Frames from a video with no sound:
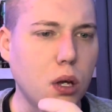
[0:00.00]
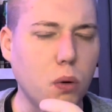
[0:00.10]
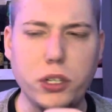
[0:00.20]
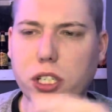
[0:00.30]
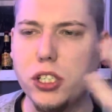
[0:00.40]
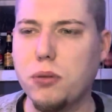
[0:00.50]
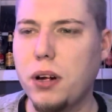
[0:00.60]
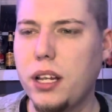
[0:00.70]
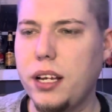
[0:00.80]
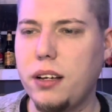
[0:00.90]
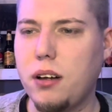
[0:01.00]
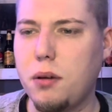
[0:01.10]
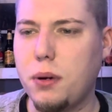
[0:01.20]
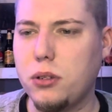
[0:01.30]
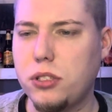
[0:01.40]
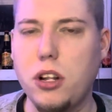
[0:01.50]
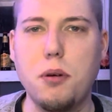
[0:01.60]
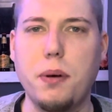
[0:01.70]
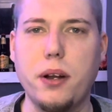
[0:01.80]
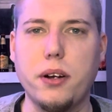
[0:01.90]
Which there's really almost
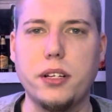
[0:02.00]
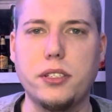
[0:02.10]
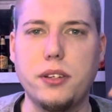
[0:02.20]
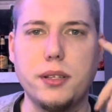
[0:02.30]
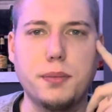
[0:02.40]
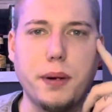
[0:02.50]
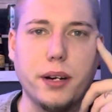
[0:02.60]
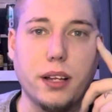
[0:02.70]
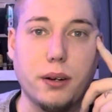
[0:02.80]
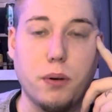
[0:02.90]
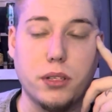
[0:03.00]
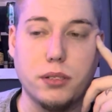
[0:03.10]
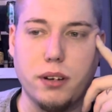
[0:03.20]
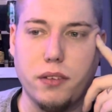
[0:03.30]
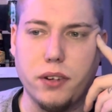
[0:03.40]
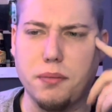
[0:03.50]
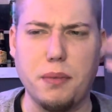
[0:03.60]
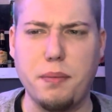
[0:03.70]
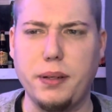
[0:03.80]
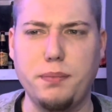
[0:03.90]
no bitterness to this beer like whatsoever. It
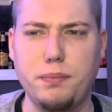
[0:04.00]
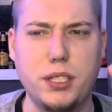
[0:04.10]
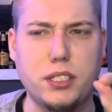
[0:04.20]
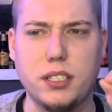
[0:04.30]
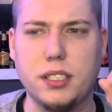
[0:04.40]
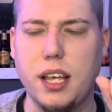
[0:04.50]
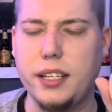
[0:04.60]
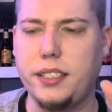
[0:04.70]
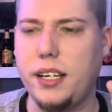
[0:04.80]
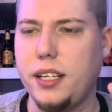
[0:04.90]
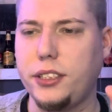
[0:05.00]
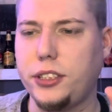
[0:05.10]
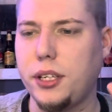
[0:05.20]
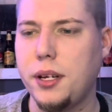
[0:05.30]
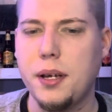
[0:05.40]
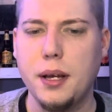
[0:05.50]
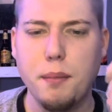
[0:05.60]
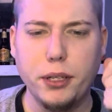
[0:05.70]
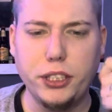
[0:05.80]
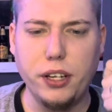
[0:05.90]
might be just a slight tinge.
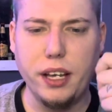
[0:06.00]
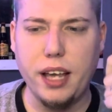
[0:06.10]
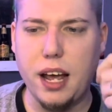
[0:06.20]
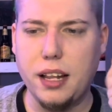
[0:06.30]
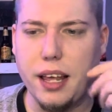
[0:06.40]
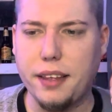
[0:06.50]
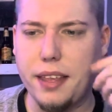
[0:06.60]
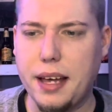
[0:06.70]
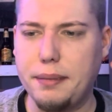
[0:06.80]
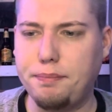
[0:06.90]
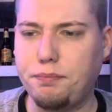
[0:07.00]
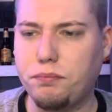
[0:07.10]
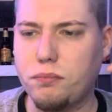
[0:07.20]
But you get kind of like that,